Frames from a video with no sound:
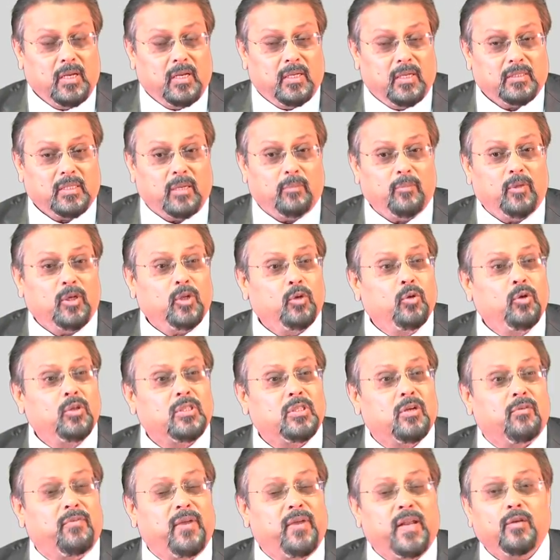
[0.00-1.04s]
Somebody who is
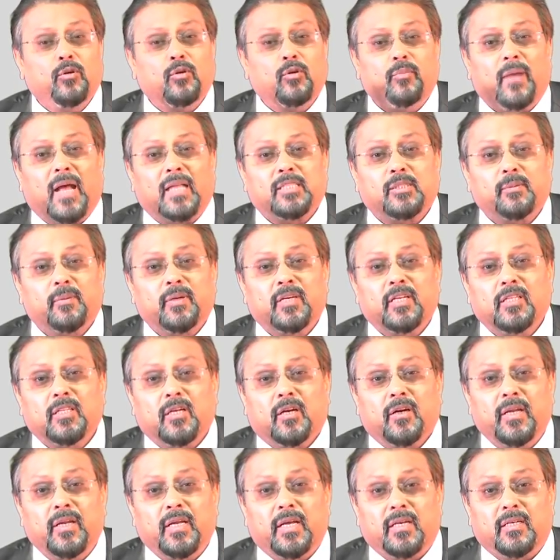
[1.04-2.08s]
a very good batsman in the
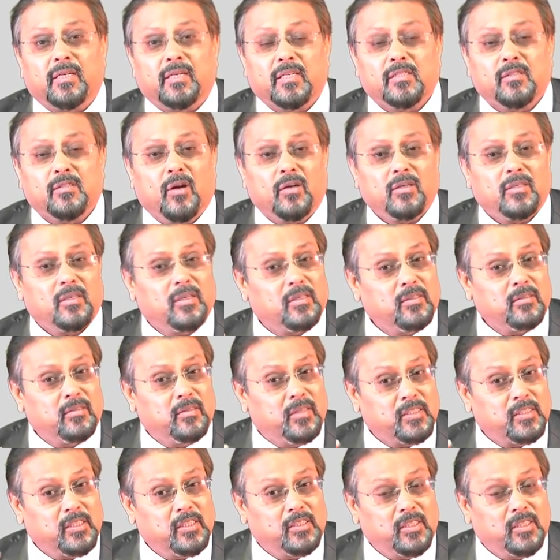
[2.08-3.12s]
cricket does not
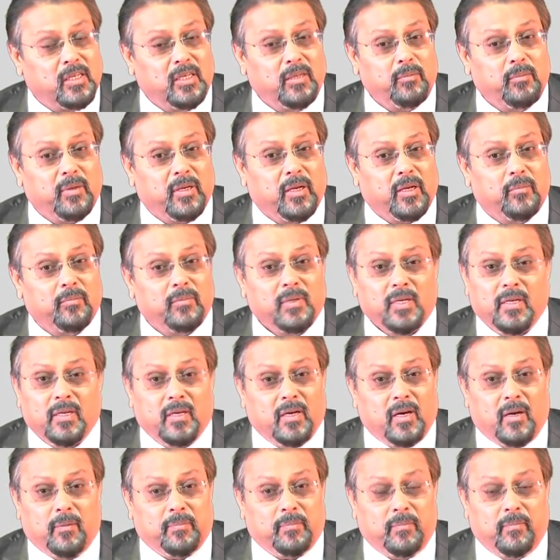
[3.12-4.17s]
necessarily become
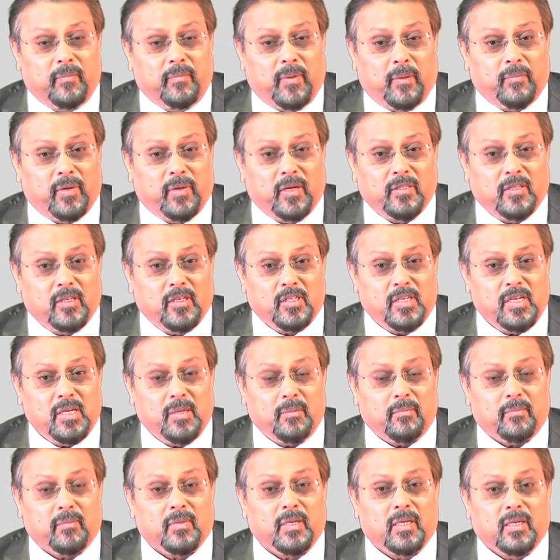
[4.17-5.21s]
a member in the
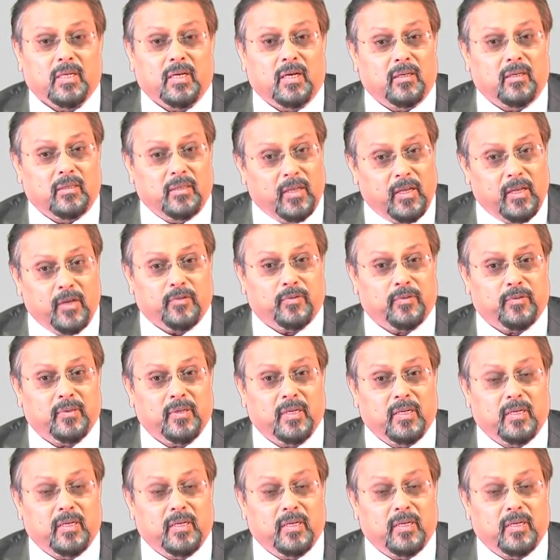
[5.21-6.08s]
team, if